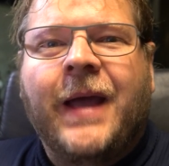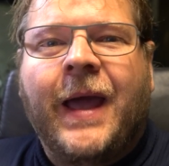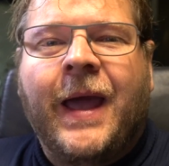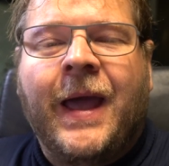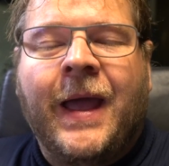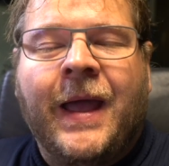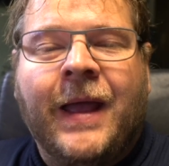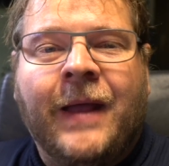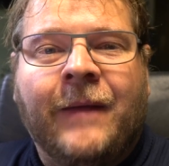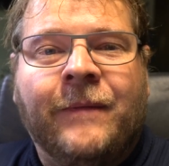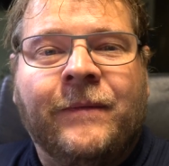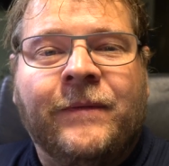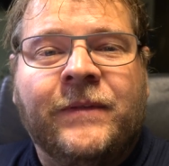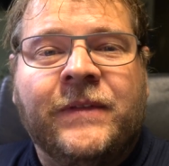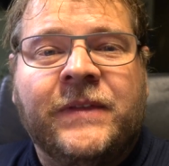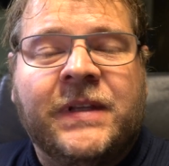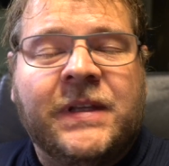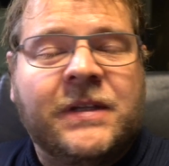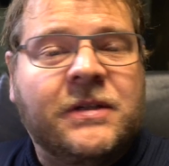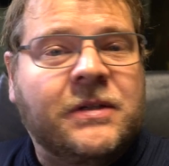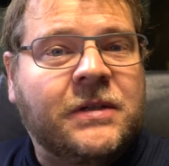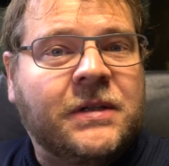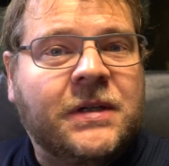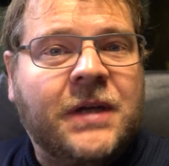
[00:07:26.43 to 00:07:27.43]
And
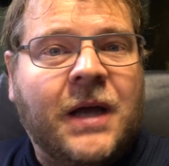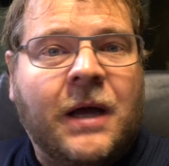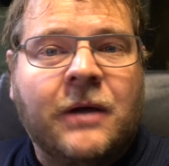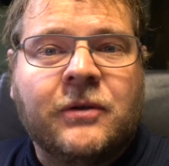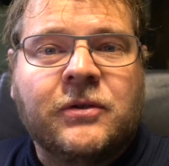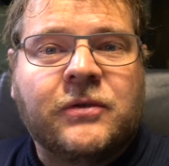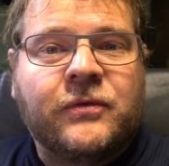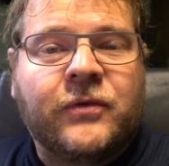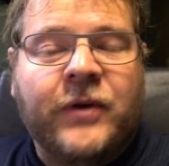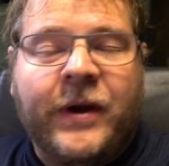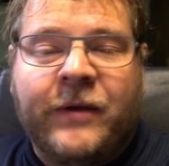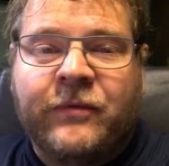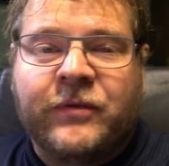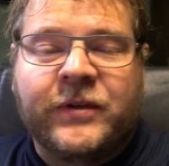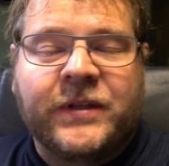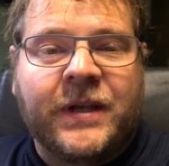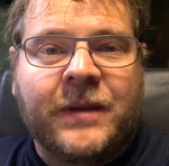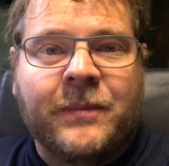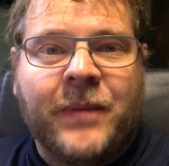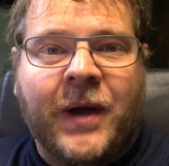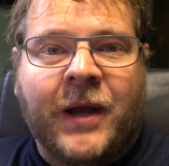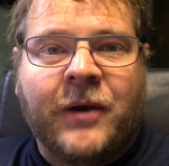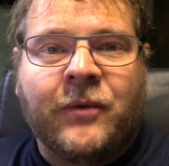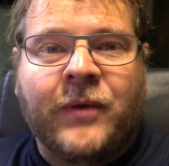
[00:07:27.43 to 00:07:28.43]
this counts for
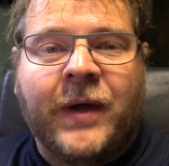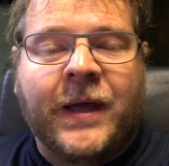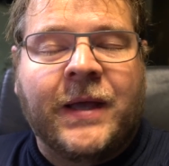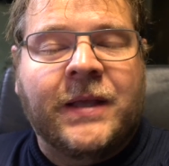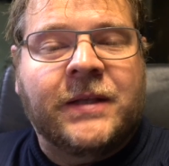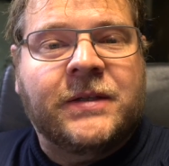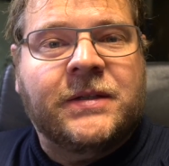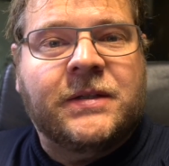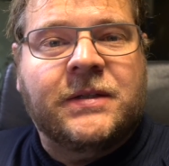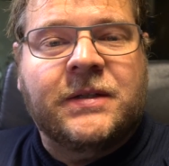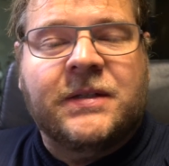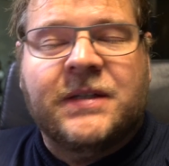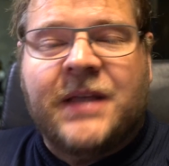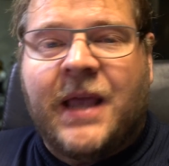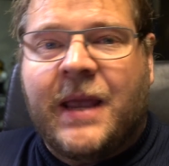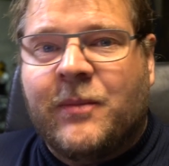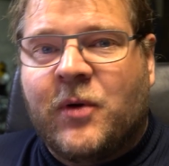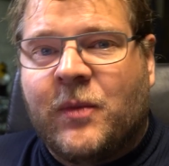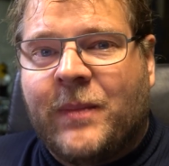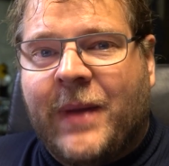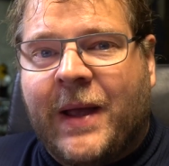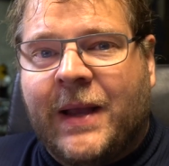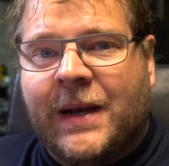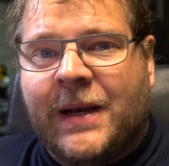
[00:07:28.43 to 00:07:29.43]
everything, by the way. It's the
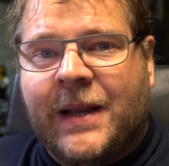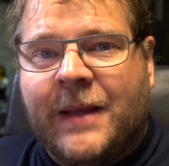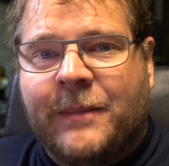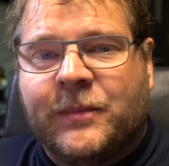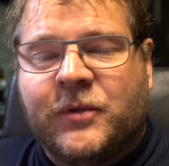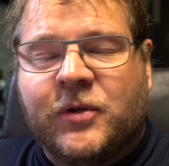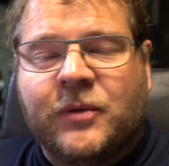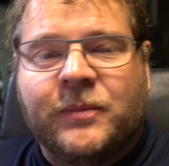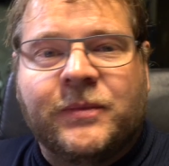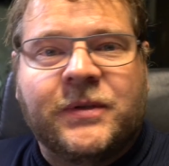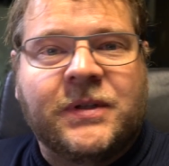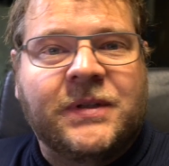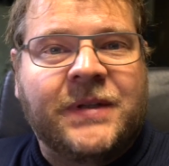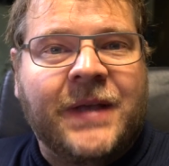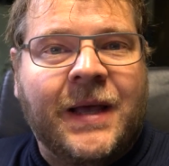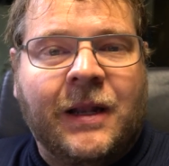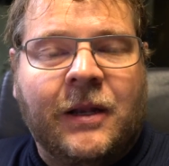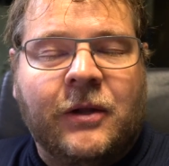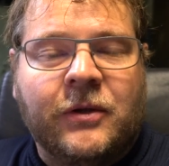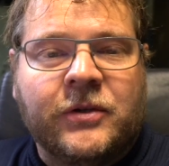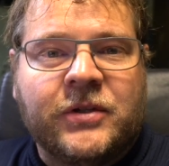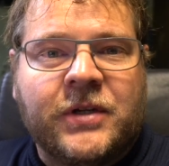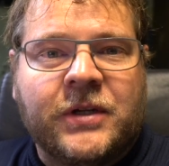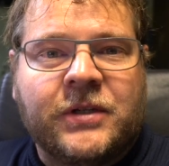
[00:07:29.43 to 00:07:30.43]
same on my laptop. The
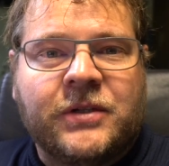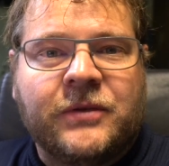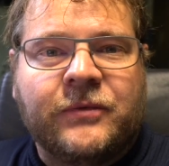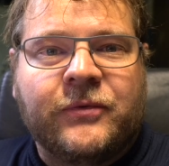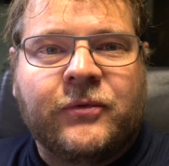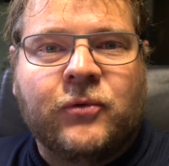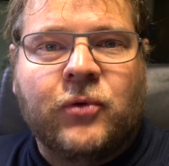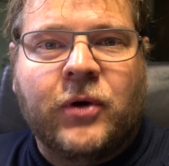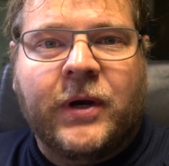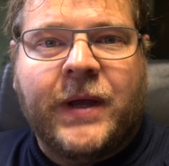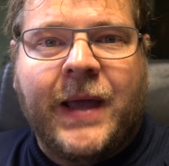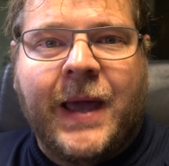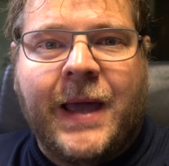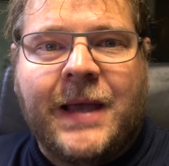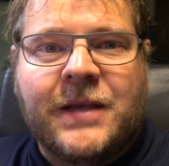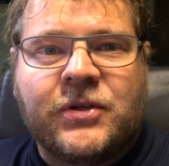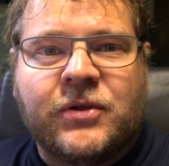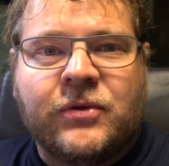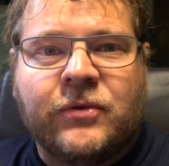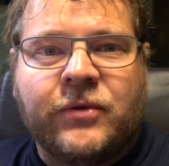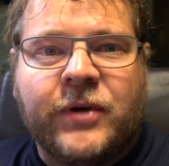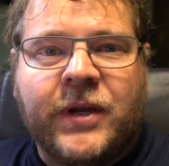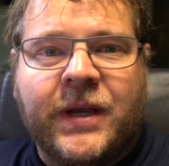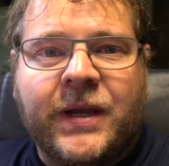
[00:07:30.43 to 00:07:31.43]
Dell also has a 4K
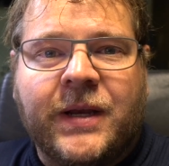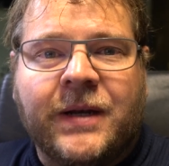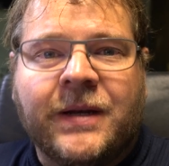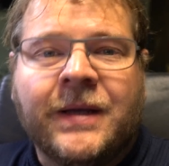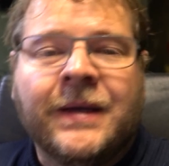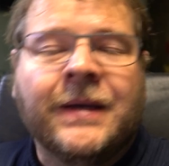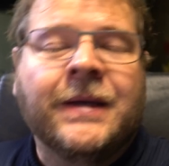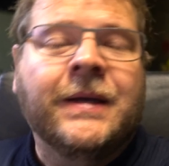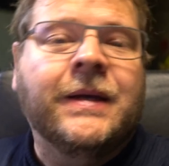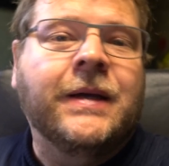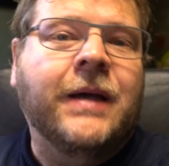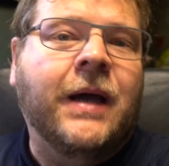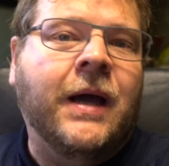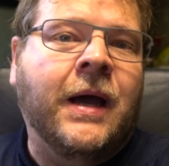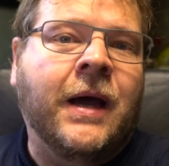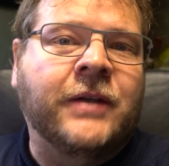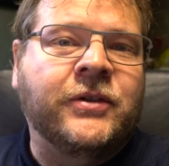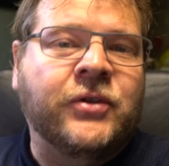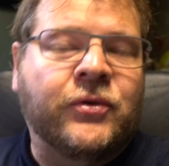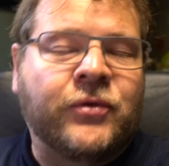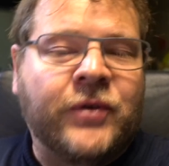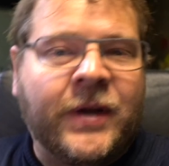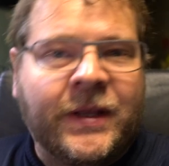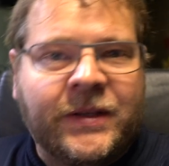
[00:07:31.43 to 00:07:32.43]
screen.
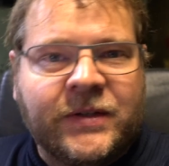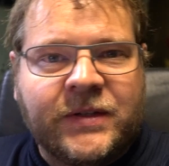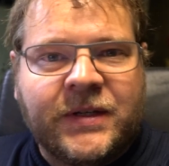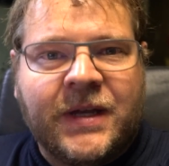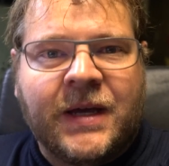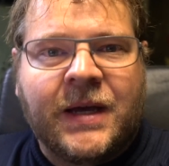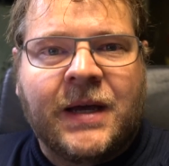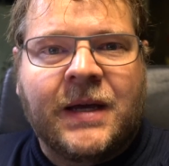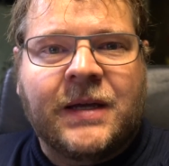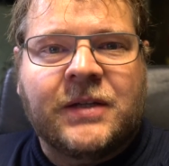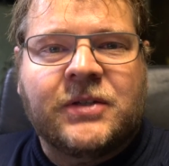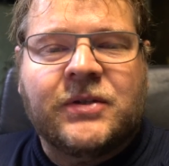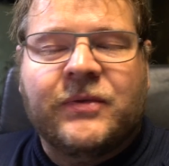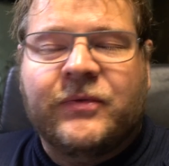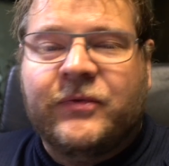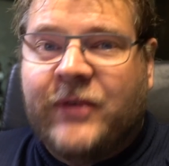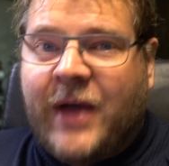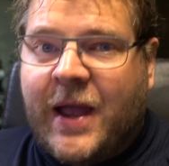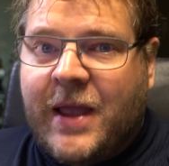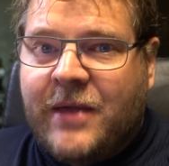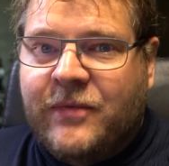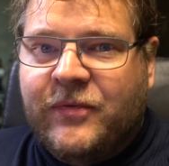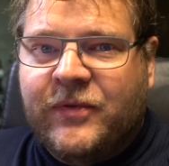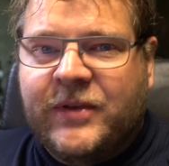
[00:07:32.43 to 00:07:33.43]
The Retinas,
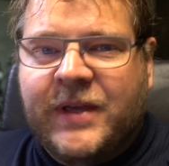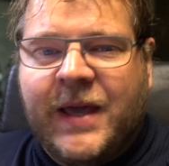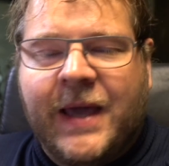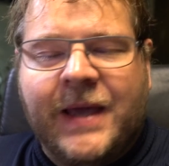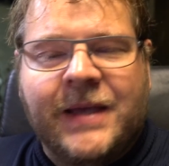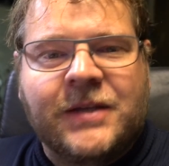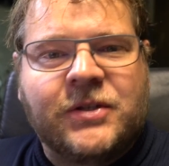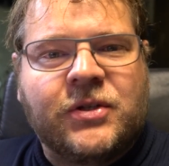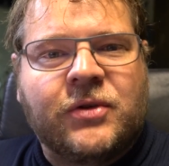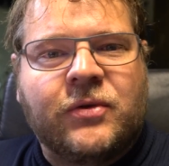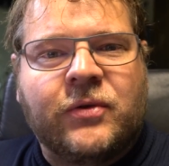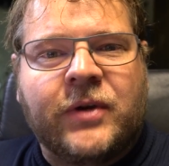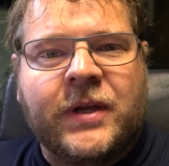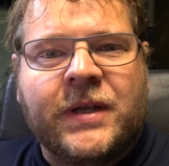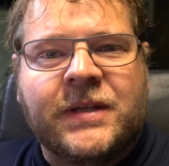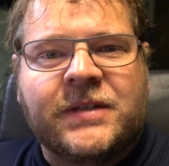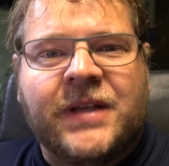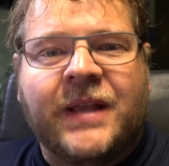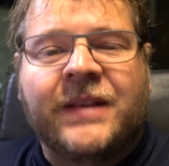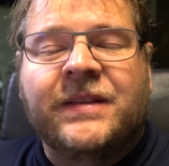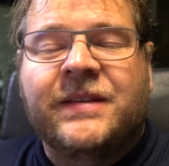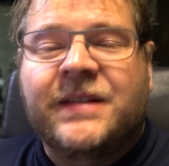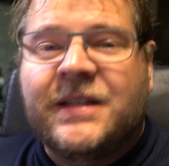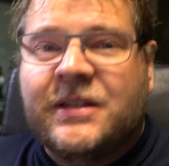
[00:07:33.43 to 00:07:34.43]
5K
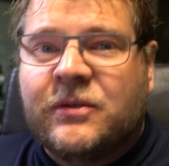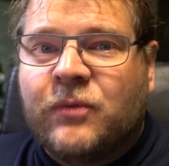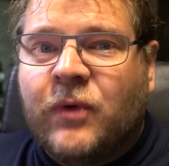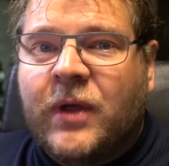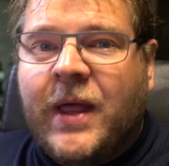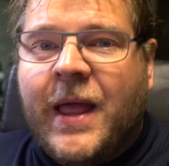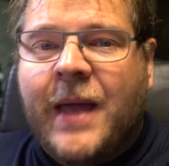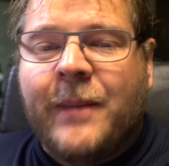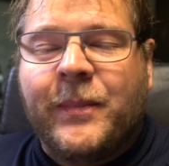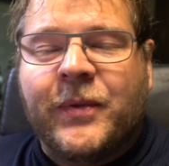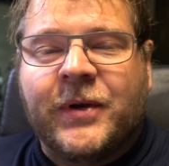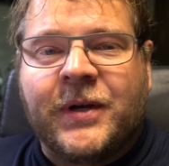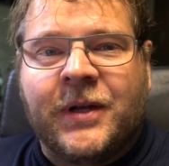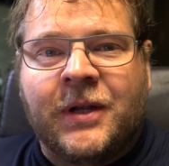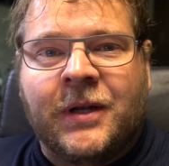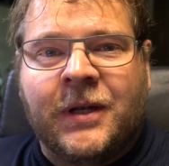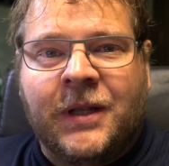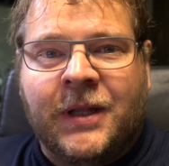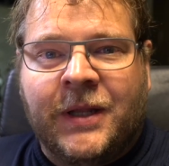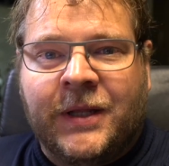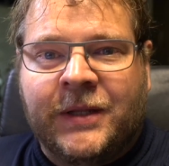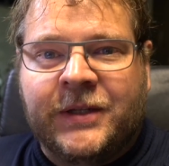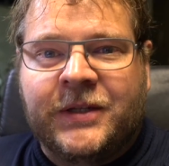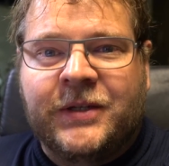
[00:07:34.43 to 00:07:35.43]
screens. And this will happen a
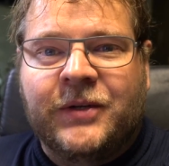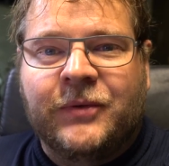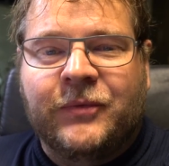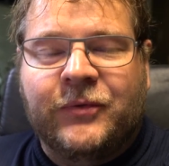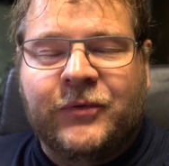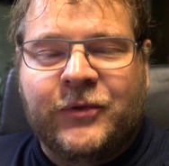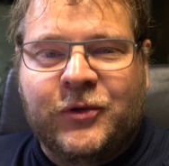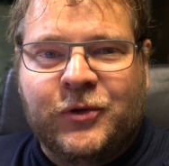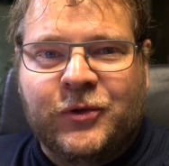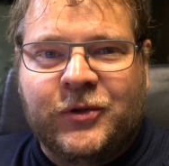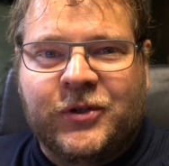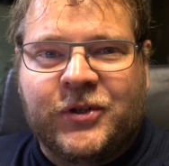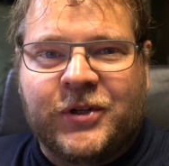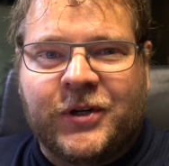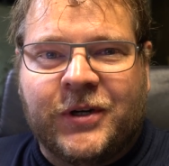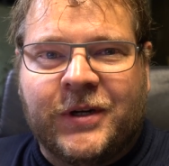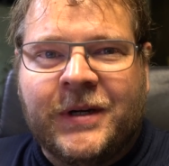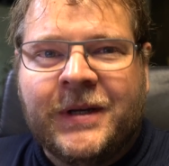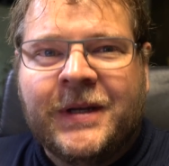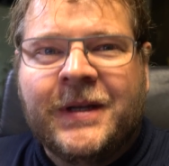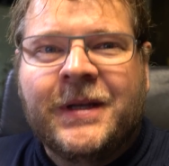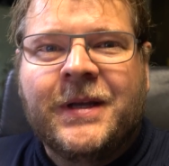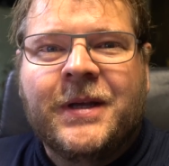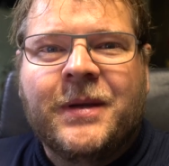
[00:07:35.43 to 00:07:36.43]
lot in the future.